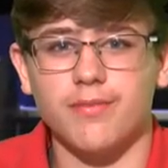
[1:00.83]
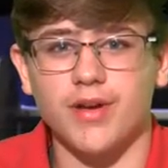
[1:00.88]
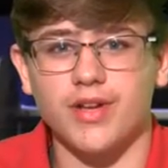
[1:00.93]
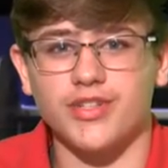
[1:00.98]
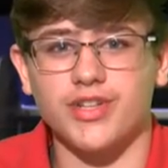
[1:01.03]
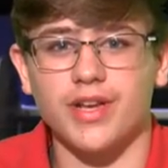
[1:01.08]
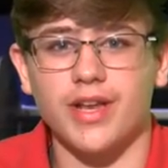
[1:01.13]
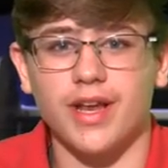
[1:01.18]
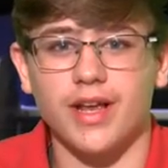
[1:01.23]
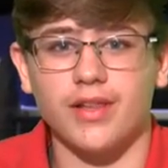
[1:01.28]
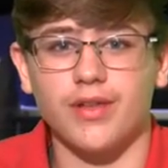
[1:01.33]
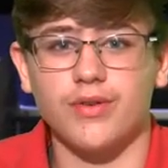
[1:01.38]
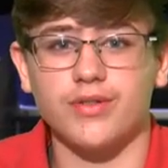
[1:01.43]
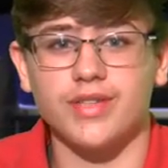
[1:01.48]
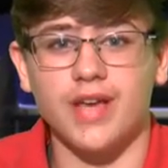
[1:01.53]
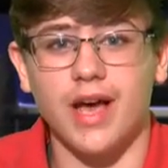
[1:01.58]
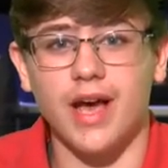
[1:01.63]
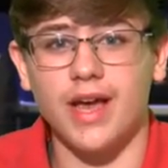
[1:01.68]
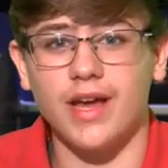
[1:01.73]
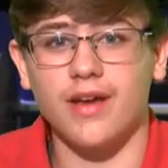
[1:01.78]
budget
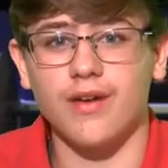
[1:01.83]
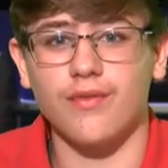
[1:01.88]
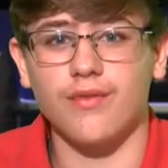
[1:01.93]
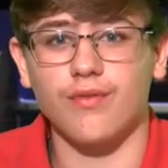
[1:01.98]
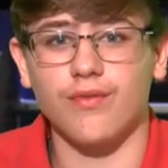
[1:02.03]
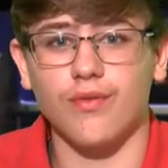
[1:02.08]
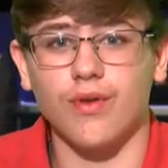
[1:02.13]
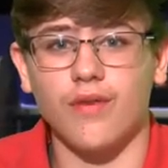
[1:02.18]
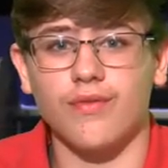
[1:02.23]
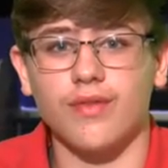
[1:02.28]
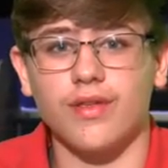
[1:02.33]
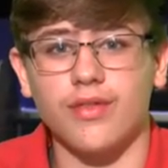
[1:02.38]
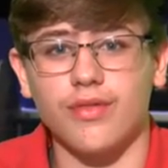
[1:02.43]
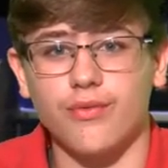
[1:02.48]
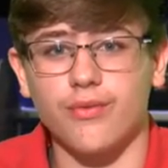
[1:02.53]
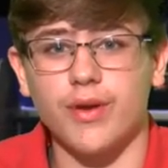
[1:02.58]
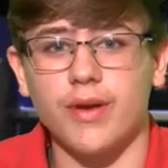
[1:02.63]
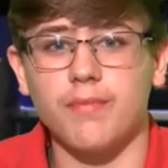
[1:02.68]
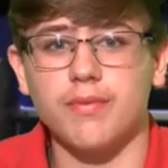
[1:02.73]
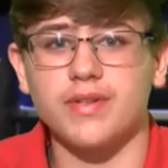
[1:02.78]
includes a hike of roughly
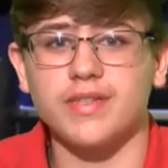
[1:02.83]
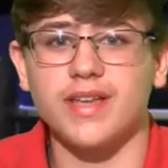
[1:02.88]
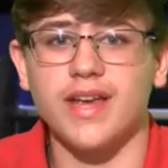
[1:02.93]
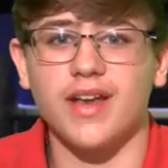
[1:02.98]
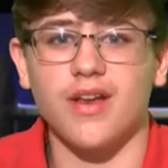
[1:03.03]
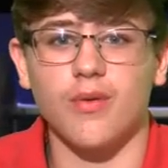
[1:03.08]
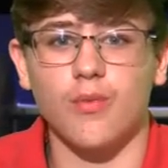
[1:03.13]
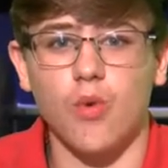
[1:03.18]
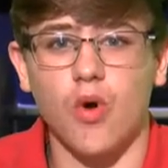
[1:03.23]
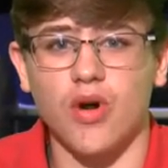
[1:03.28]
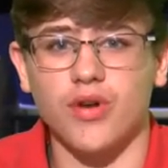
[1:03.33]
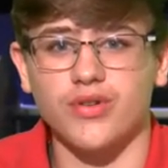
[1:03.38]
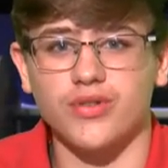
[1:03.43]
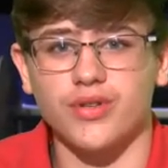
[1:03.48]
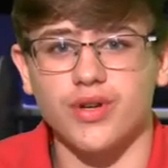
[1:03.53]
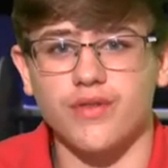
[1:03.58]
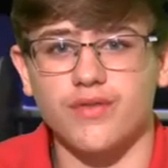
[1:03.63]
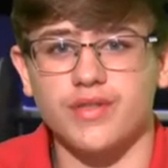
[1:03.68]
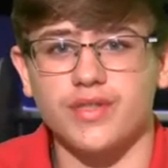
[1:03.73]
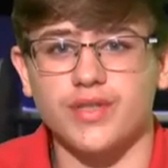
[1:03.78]
3% in water
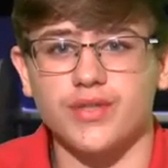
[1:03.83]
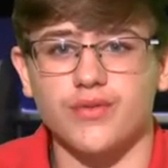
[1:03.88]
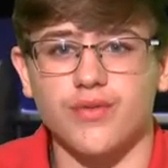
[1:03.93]
services